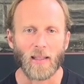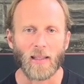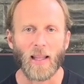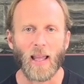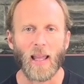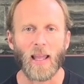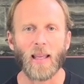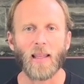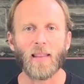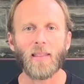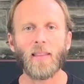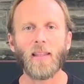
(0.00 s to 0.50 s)

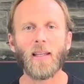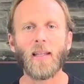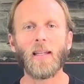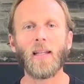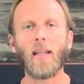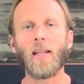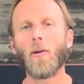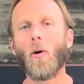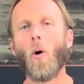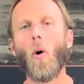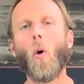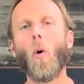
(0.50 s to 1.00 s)
lengthen
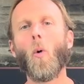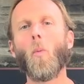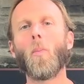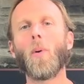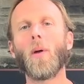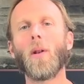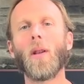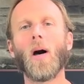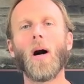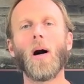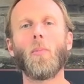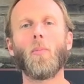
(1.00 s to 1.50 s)
and
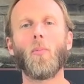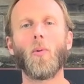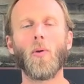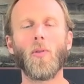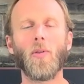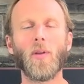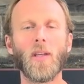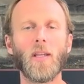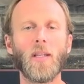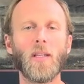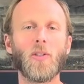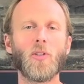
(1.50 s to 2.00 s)
open up with
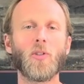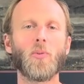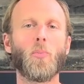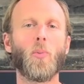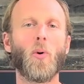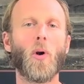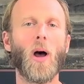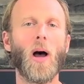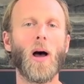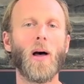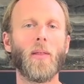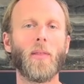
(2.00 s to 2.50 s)
each
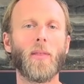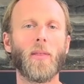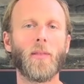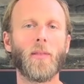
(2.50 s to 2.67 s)
breath.